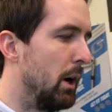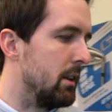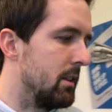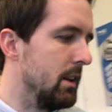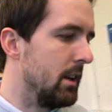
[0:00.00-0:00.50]
but
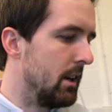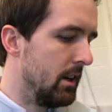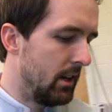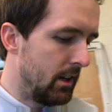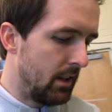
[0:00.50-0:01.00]

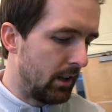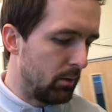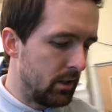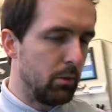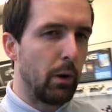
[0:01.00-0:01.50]
I
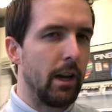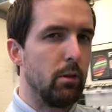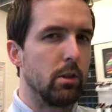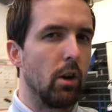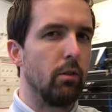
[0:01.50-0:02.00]
don't see why I
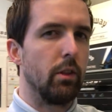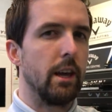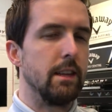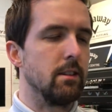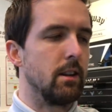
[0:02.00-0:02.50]
would go for
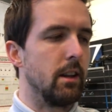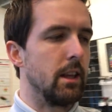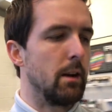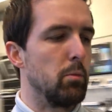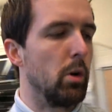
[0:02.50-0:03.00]
that instead of
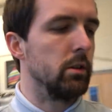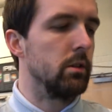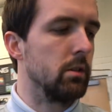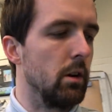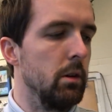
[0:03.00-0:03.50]
the M1,
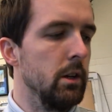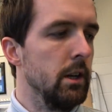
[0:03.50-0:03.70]
so.